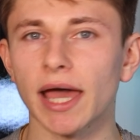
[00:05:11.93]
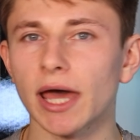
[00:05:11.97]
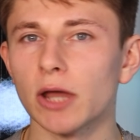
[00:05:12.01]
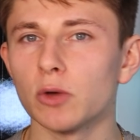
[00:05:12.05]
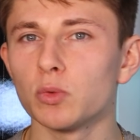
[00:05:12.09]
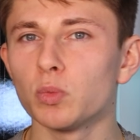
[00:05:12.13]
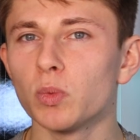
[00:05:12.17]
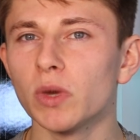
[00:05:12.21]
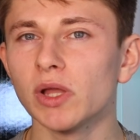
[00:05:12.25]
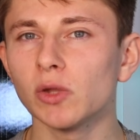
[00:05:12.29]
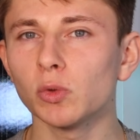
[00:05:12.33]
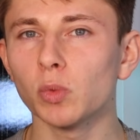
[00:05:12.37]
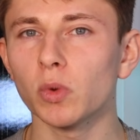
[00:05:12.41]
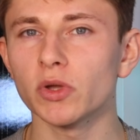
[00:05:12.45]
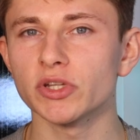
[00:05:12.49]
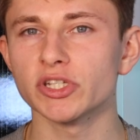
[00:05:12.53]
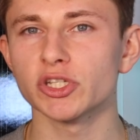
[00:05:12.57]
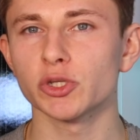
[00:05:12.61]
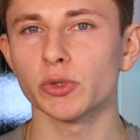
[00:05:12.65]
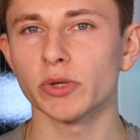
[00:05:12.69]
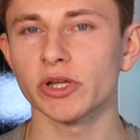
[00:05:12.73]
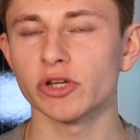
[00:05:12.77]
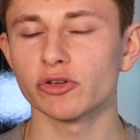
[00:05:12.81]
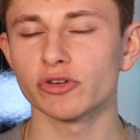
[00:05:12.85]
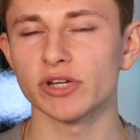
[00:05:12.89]
and will
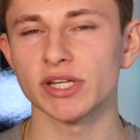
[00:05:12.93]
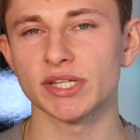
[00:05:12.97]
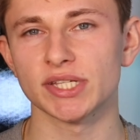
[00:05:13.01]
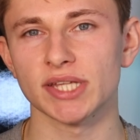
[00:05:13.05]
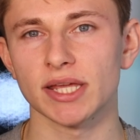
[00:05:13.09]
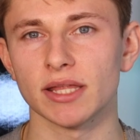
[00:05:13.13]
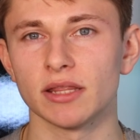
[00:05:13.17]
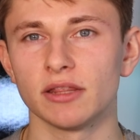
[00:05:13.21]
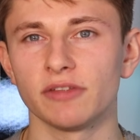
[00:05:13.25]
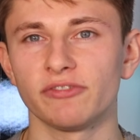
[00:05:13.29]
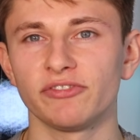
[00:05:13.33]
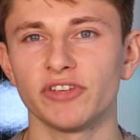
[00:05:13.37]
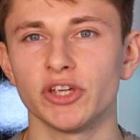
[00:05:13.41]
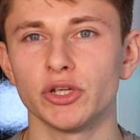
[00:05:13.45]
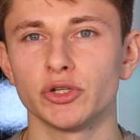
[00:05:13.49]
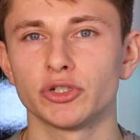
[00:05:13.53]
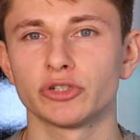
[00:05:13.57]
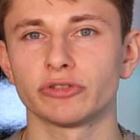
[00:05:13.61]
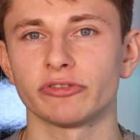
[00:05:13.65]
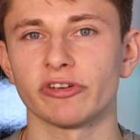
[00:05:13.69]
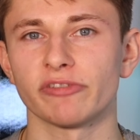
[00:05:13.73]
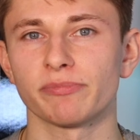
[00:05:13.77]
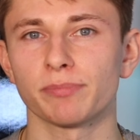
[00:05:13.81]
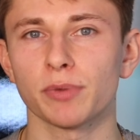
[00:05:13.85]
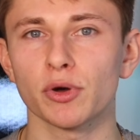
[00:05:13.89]
want to increase it in the
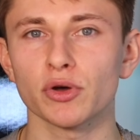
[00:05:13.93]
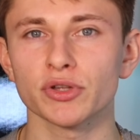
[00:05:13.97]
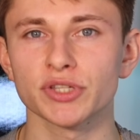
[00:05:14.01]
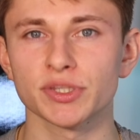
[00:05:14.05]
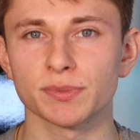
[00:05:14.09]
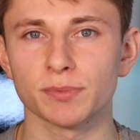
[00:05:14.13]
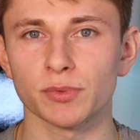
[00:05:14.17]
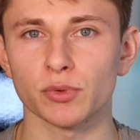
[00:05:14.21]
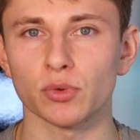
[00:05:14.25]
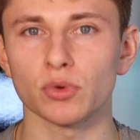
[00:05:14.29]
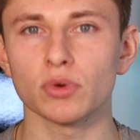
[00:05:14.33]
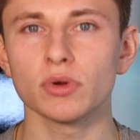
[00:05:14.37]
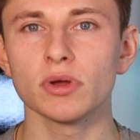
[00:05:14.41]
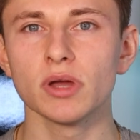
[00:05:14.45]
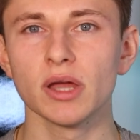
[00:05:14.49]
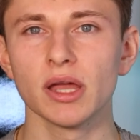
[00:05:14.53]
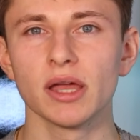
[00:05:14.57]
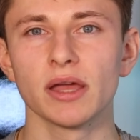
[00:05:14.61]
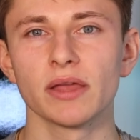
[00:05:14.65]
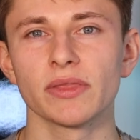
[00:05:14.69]
future if possible,